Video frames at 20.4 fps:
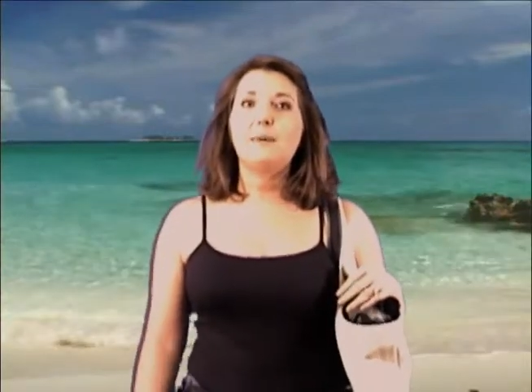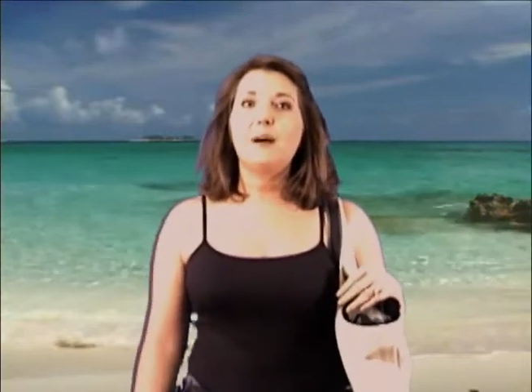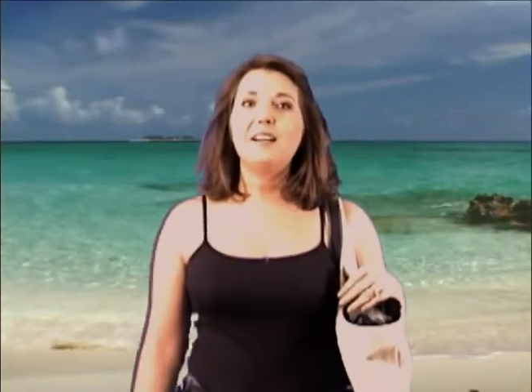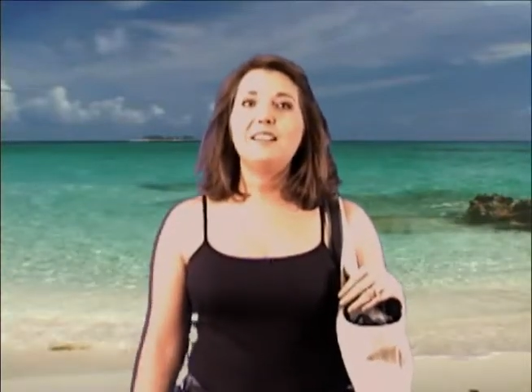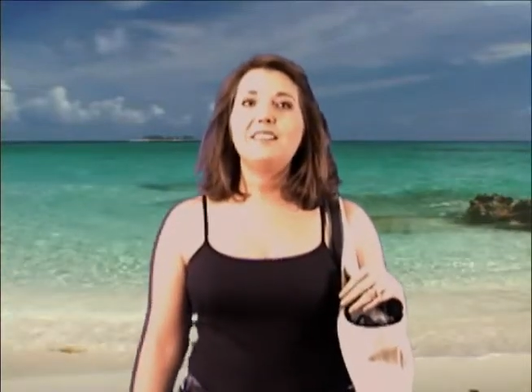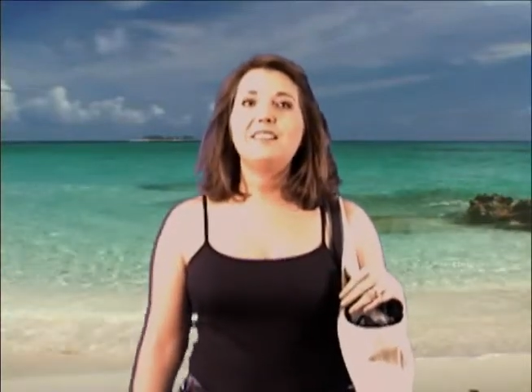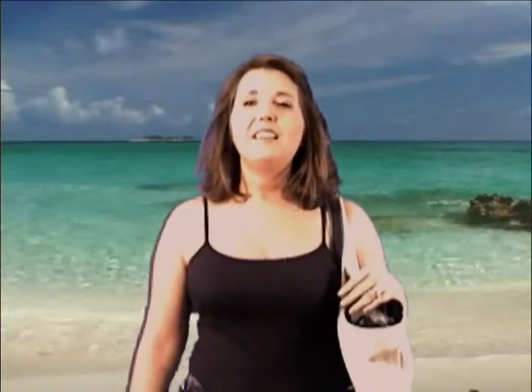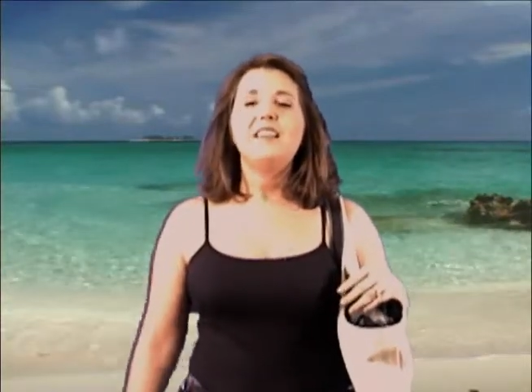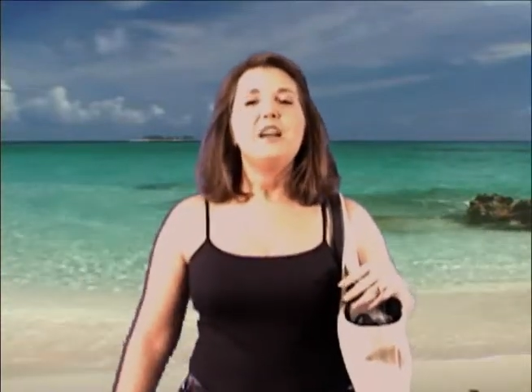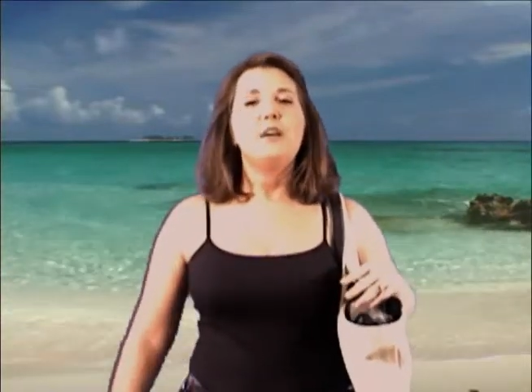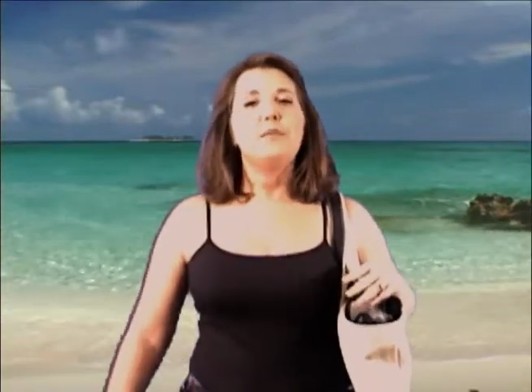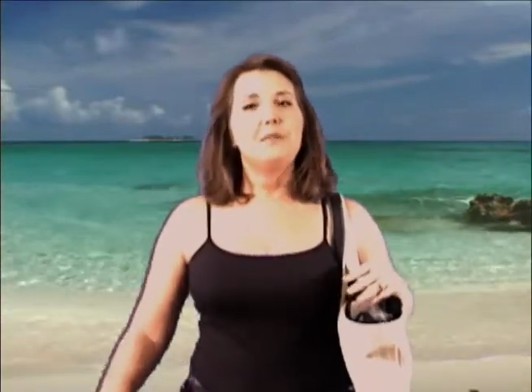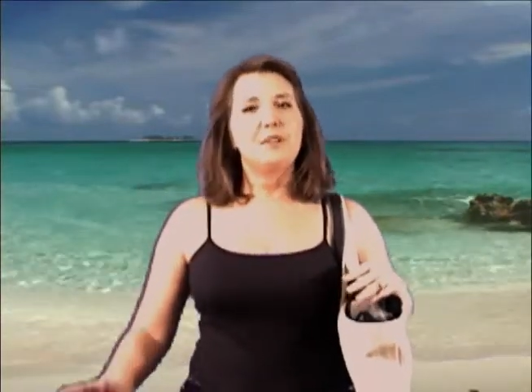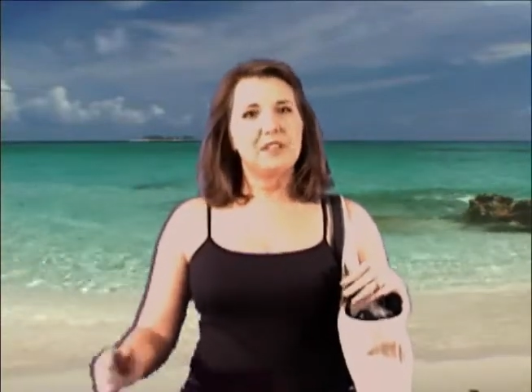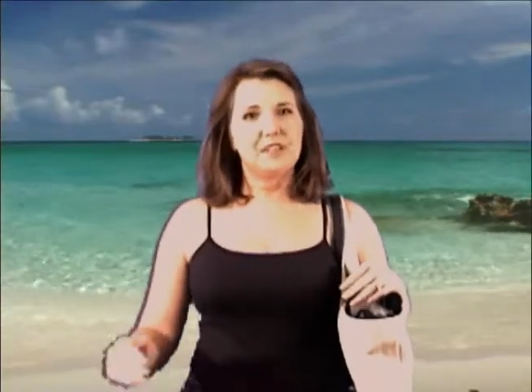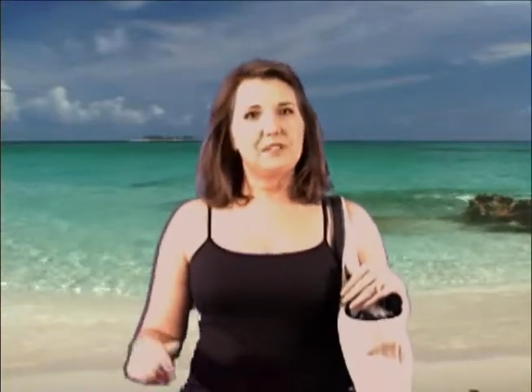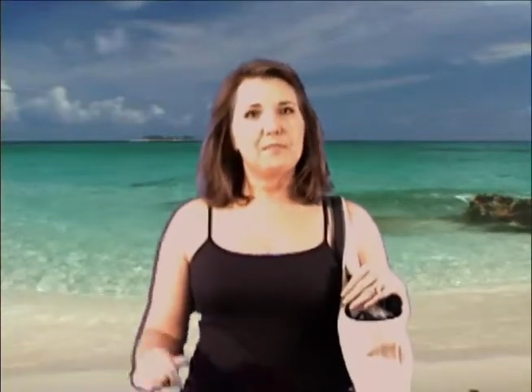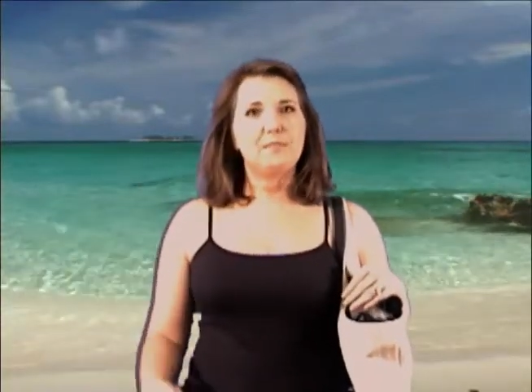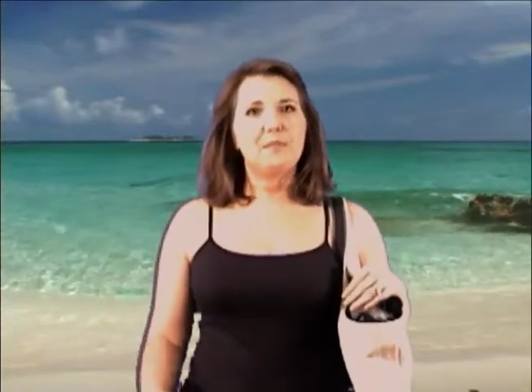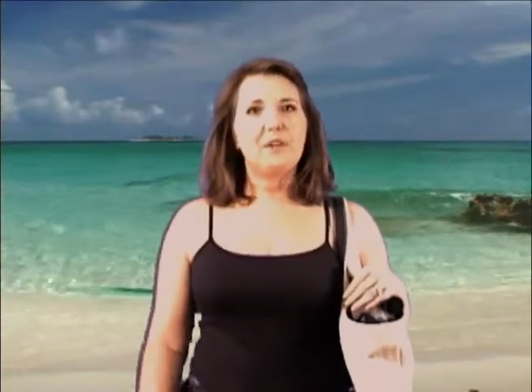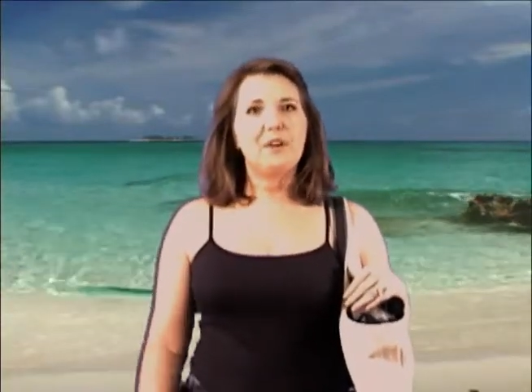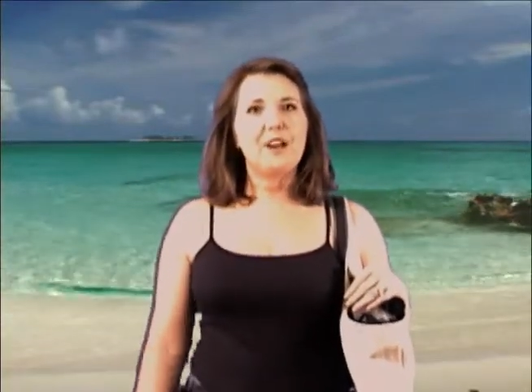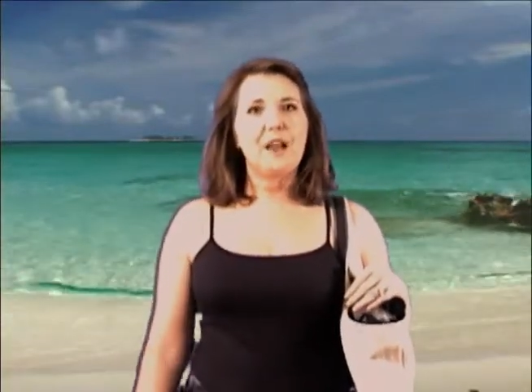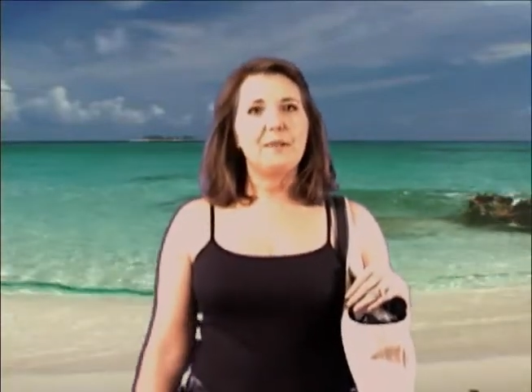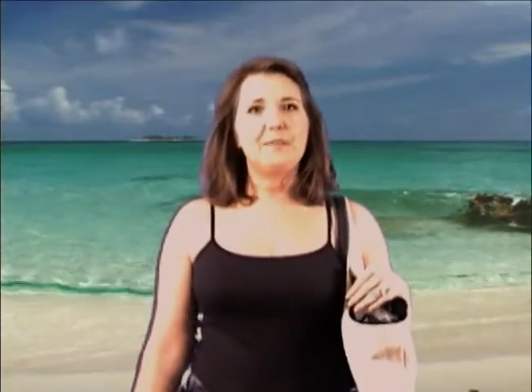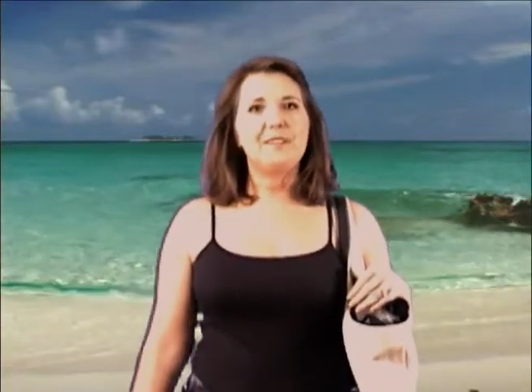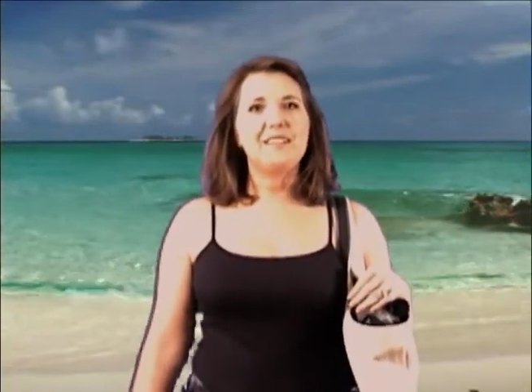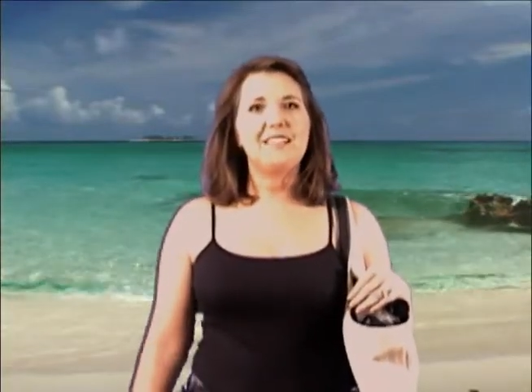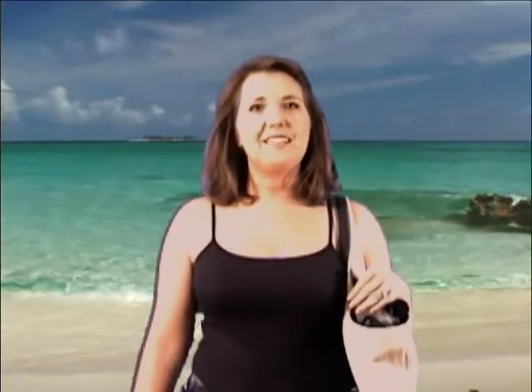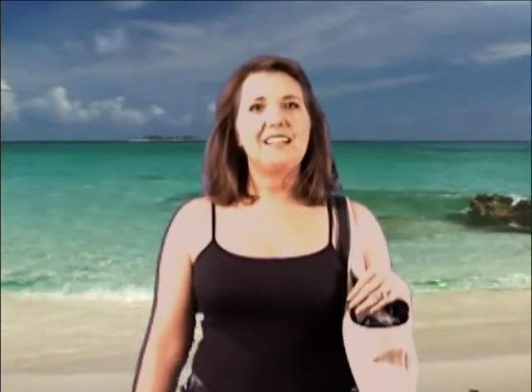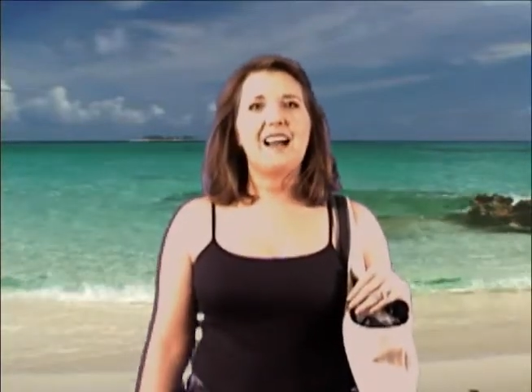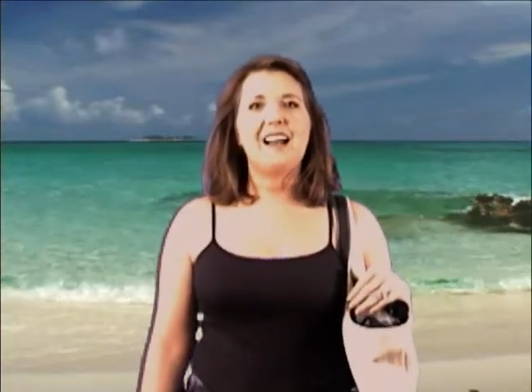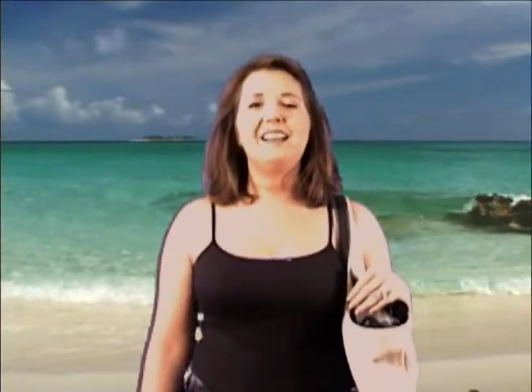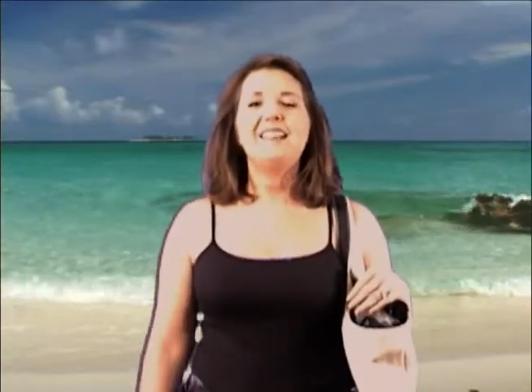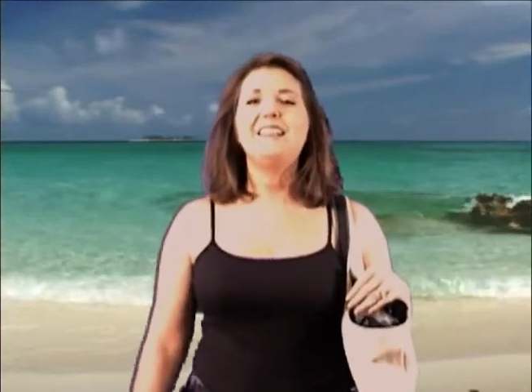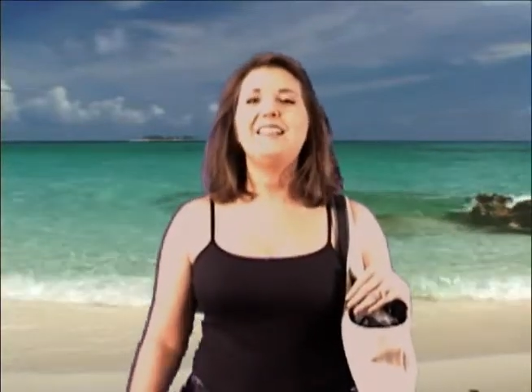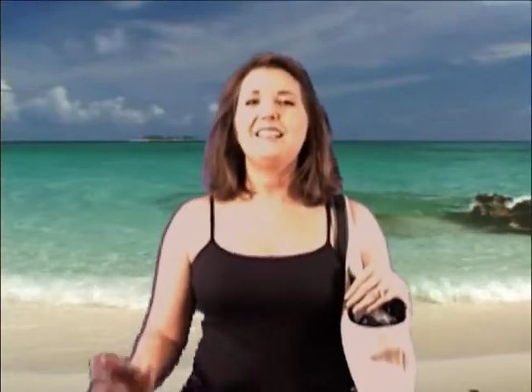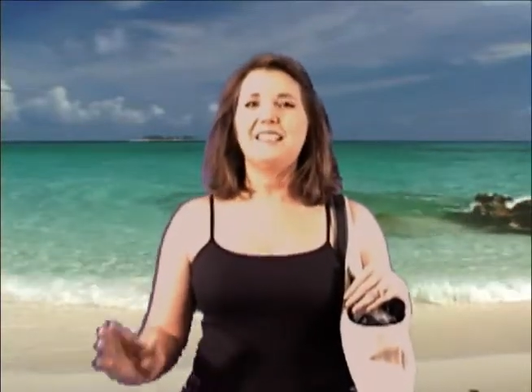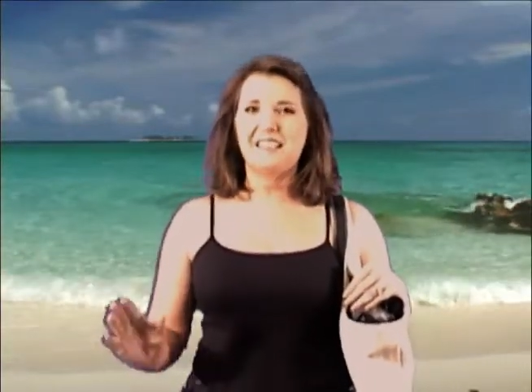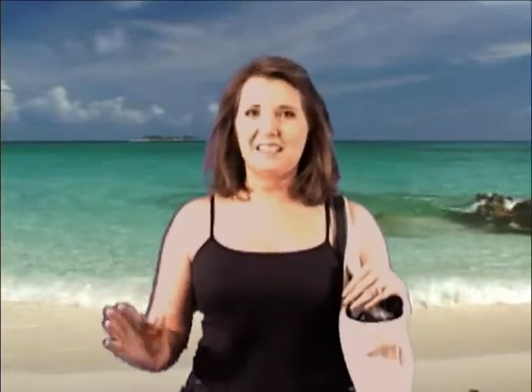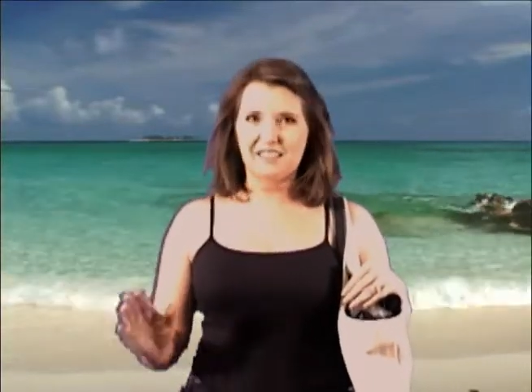months and we'll explore Hamilton
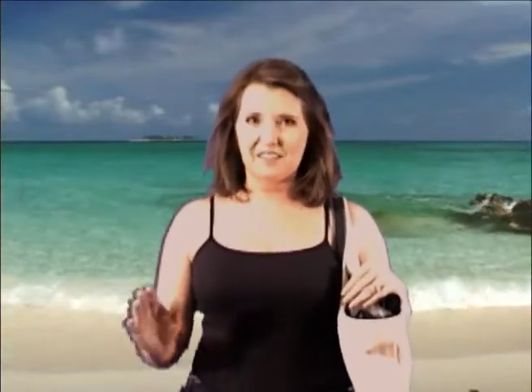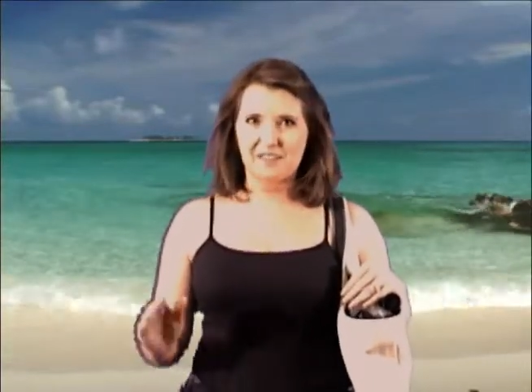Island and